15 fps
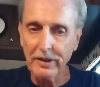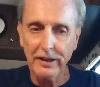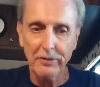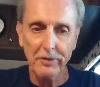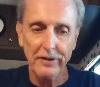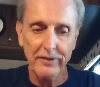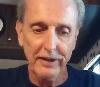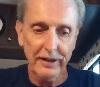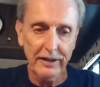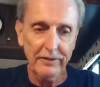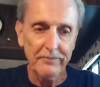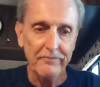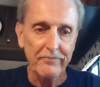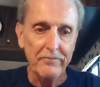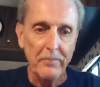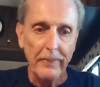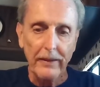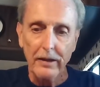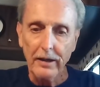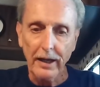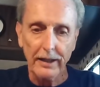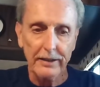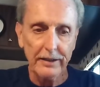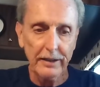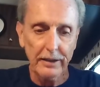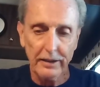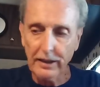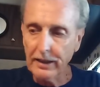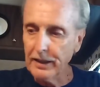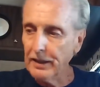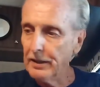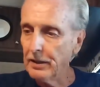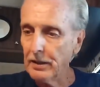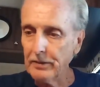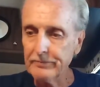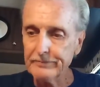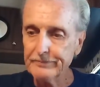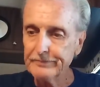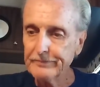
But anyway, then I get a, uh,